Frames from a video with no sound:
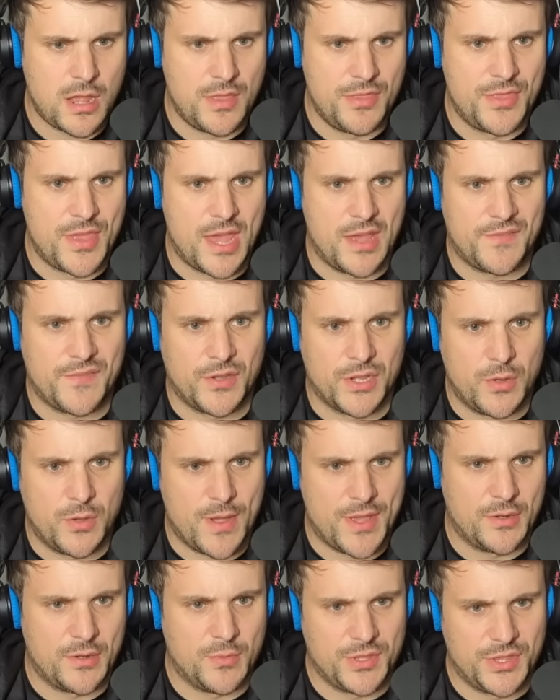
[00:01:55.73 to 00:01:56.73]
and therefore you
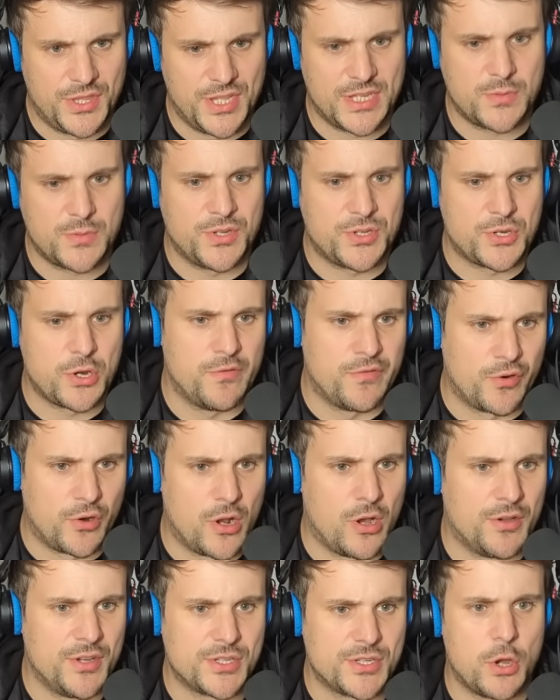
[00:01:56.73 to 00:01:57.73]
end up with this, which
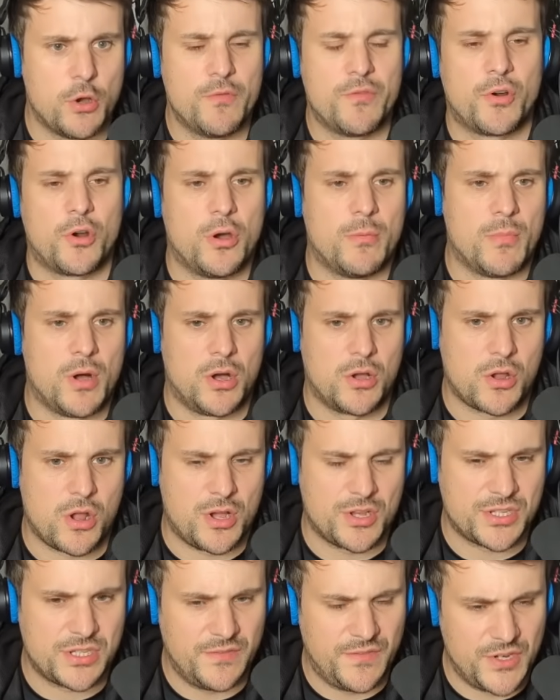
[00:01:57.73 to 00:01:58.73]
overall is more
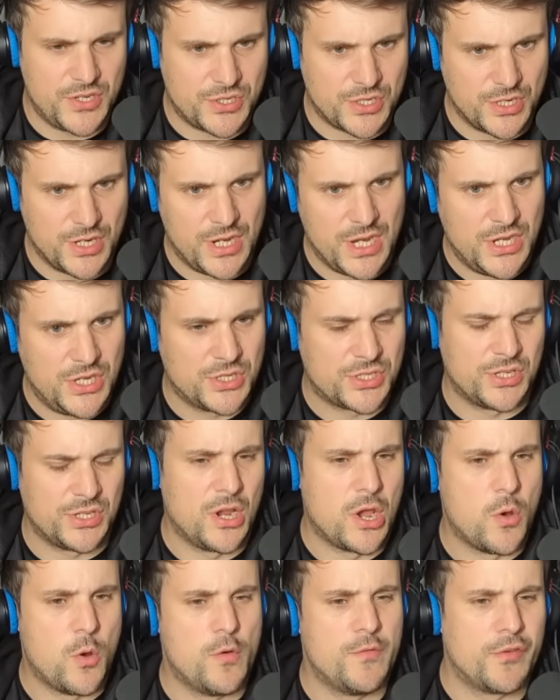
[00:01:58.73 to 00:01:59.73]
cost efficient, and it doesn't
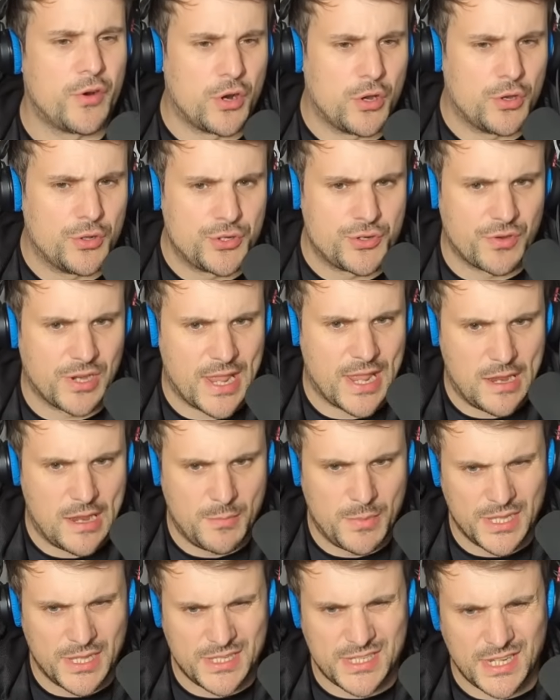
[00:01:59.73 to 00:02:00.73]
go over 100
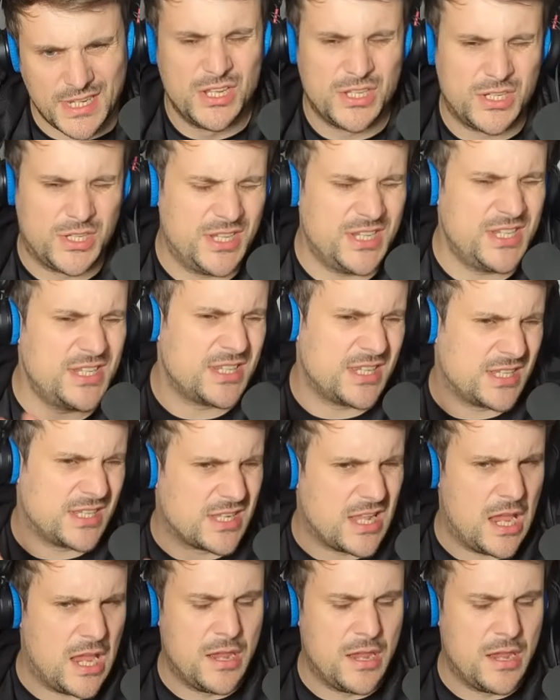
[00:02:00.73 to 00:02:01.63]
reliability. So this is a slight